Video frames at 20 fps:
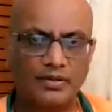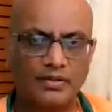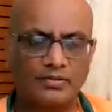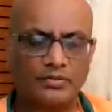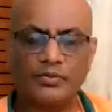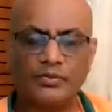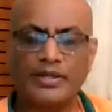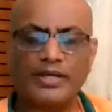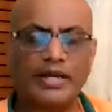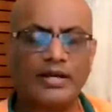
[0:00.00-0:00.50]

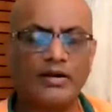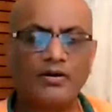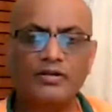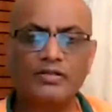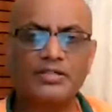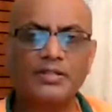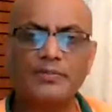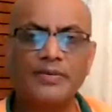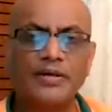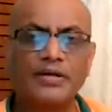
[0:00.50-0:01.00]
So we cannot
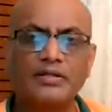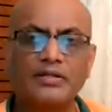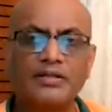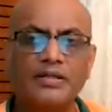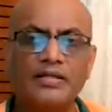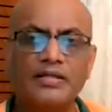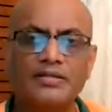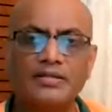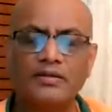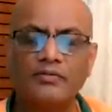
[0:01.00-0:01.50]
say
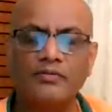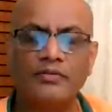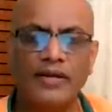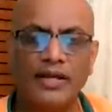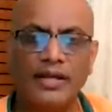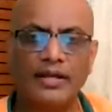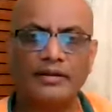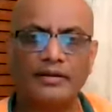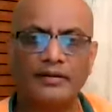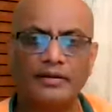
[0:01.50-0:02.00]
Prakriti is the
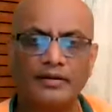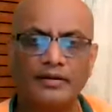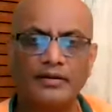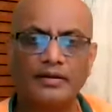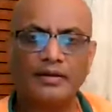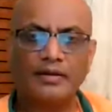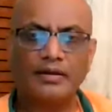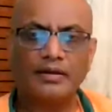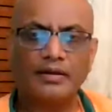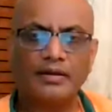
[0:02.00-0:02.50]
villain.
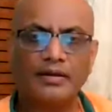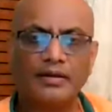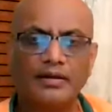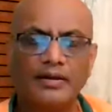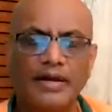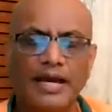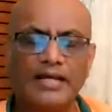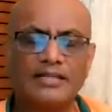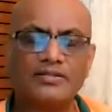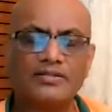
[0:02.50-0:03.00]

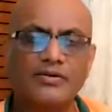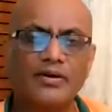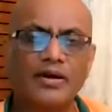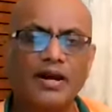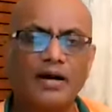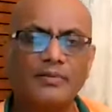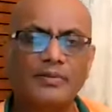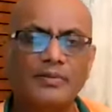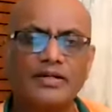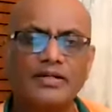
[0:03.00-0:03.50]
As Sri
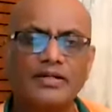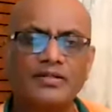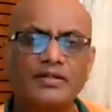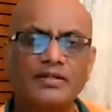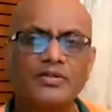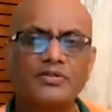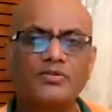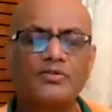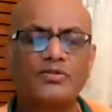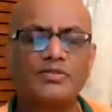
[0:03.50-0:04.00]
Ramakrishna
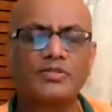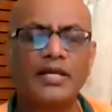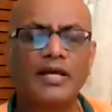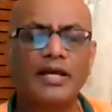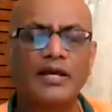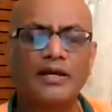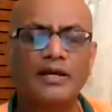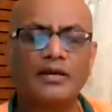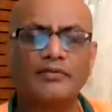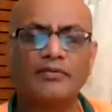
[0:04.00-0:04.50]
used to
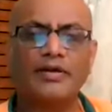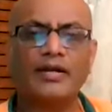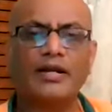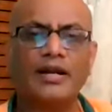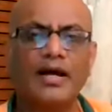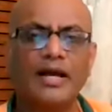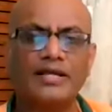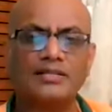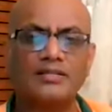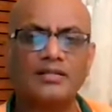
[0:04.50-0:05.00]
say very
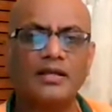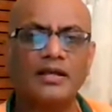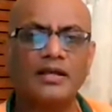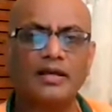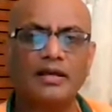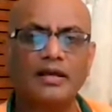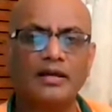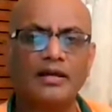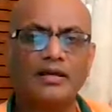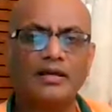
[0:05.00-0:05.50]

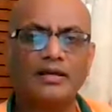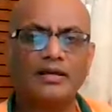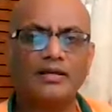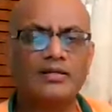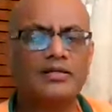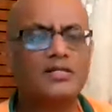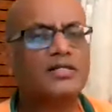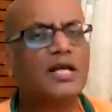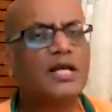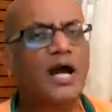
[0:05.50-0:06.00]
nicely,
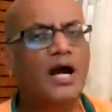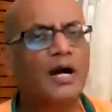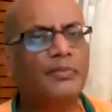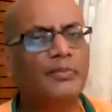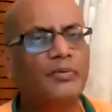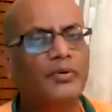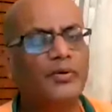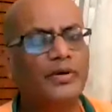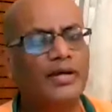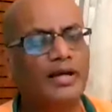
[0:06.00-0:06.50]

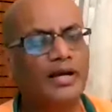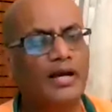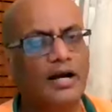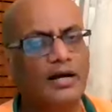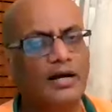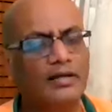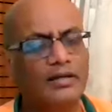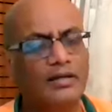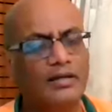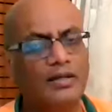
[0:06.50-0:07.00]
sharp hoye
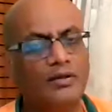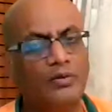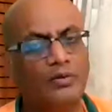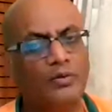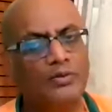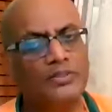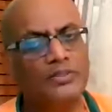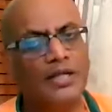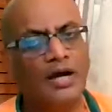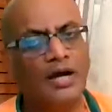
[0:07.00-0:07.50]
kaati,
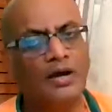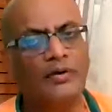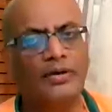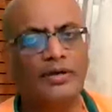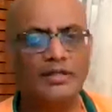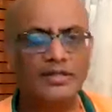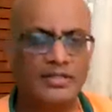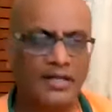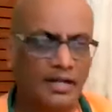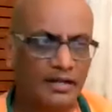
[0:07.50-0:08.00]
ojha
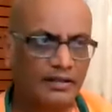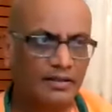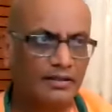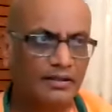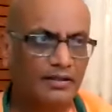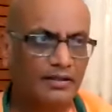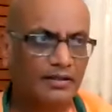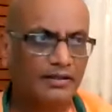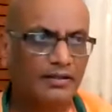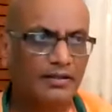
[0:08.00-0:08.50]
hoye jhari.
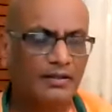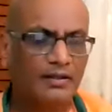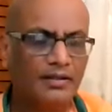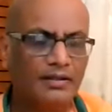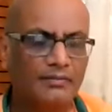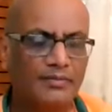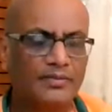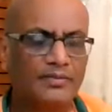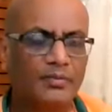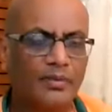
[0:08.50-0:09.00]

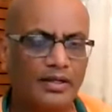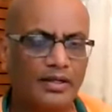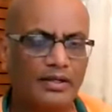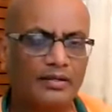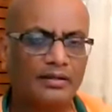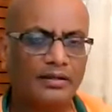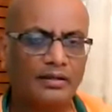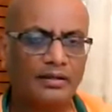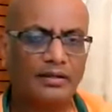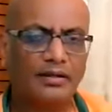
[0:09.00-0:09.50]
Means
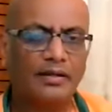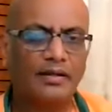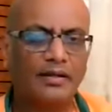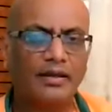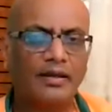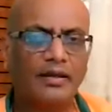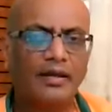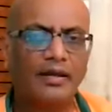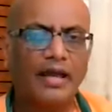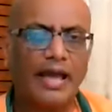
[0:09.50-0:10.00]
what?
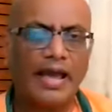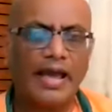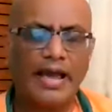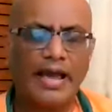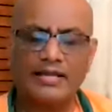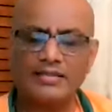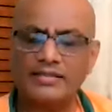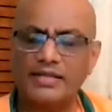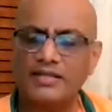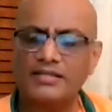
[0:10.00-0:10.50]

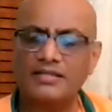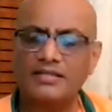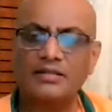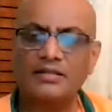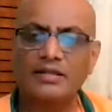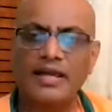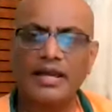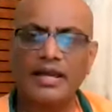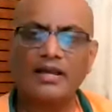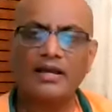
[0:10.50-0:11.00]
As a
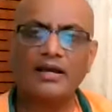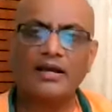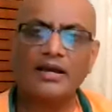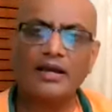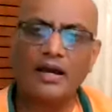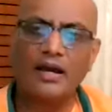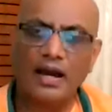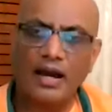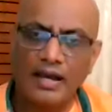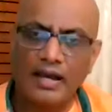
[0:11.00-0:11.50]
snake,
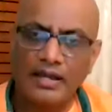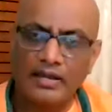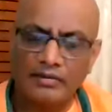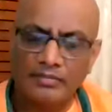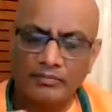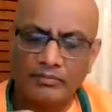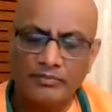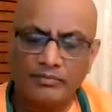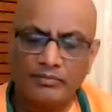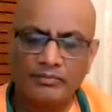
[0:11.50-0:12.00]
I
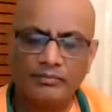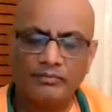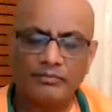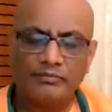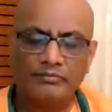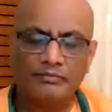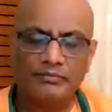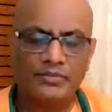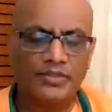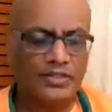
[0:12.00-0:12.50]

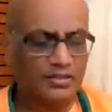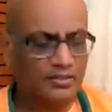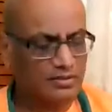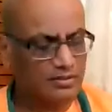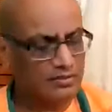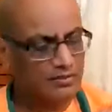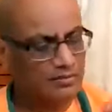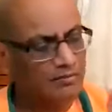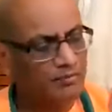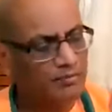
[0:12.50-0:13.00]

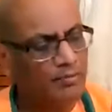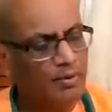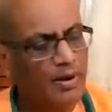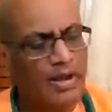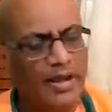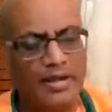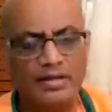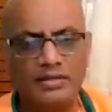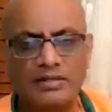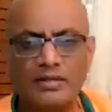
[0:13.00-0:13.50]
just
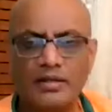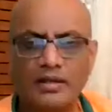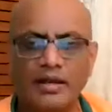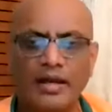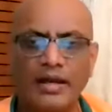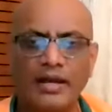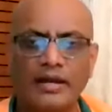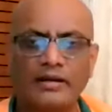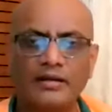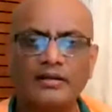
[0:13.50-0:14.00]
bite
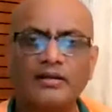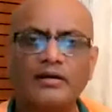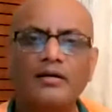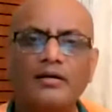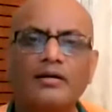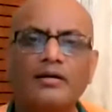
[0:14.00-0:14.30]
and